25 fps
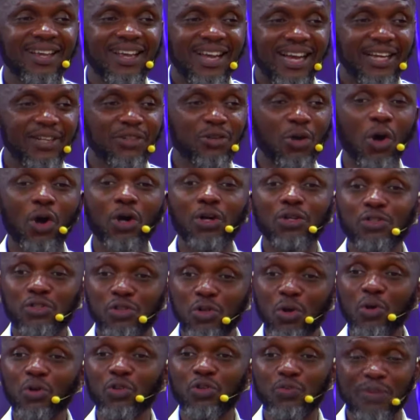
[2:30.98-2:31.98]
And God
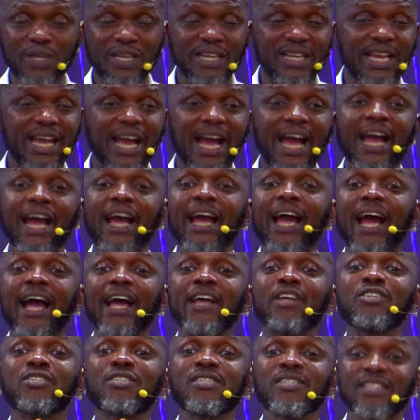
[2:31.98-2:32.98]
told me, I,
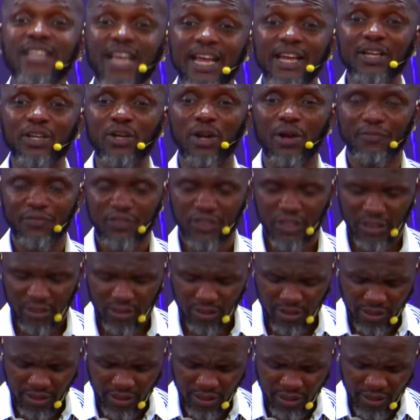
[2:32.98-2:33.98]
I say it often,
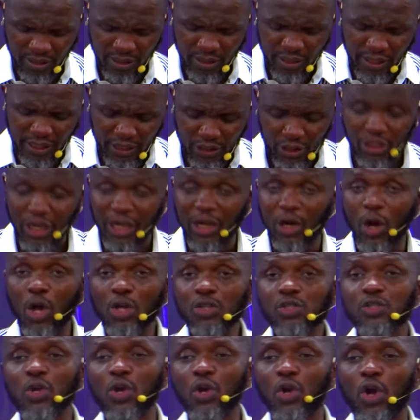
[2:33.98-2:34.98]
it shall
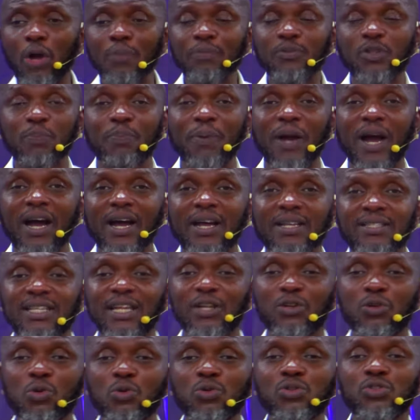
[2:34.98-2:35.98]
also come to pass
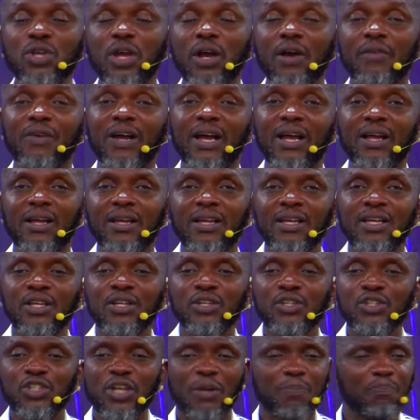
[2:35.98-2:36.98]
that whosoever
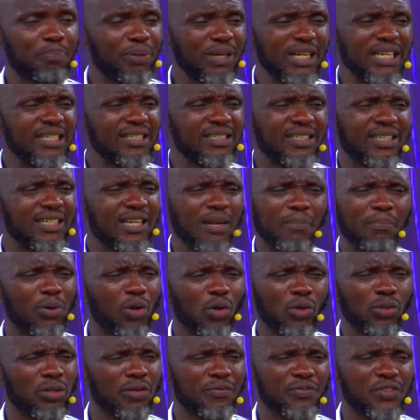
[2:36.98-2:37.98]
shall plead the
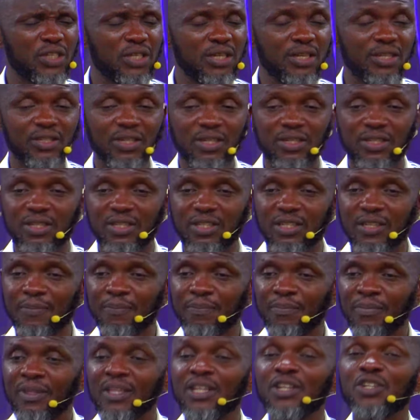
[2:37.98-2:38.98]
blood of Jesus
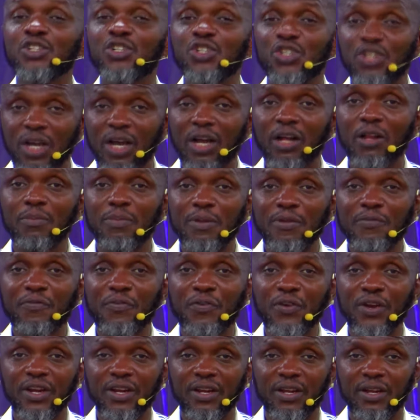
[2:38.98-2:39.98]
shall be
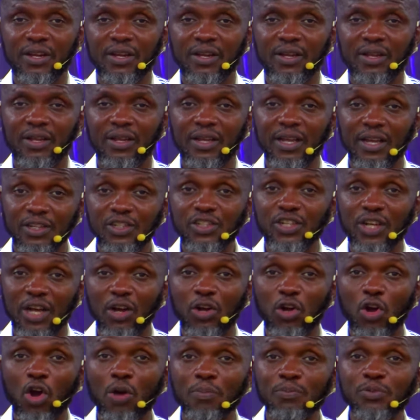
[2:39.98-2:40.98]
free. It shall
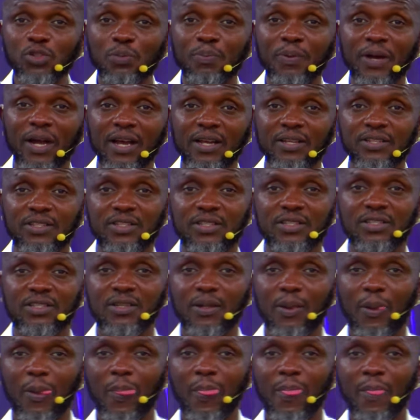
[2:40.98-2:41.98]
come to pass.
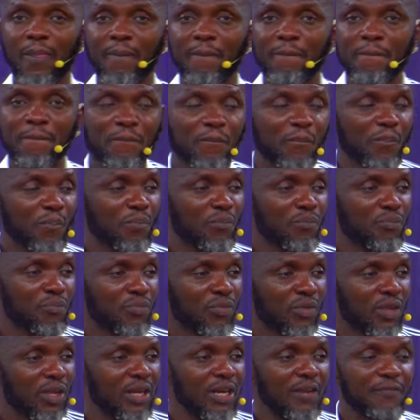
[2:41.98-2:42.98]

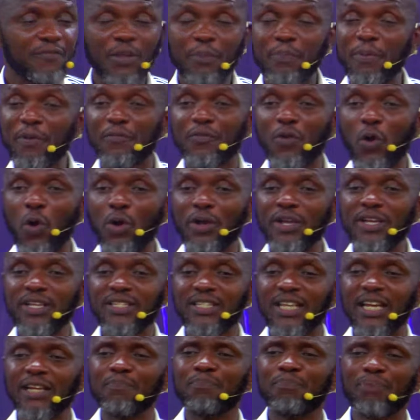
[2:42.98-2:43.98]
Lift up your
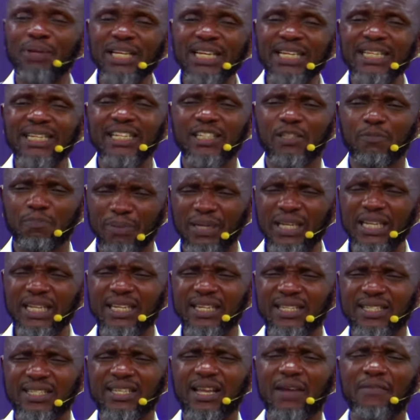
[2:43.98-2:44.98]
voice and plead it, plead
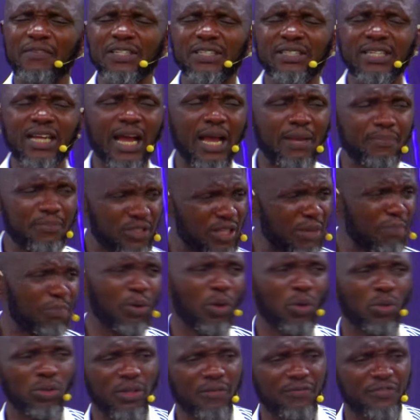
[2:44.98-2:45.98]
it seven times, the
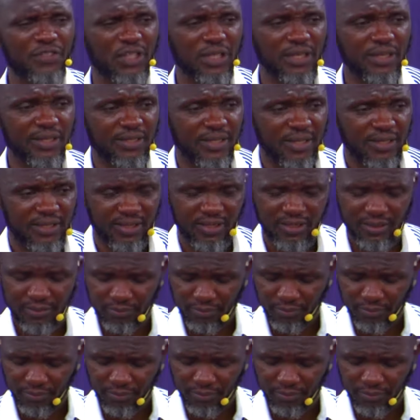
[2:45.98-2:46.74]
blood of Jesus.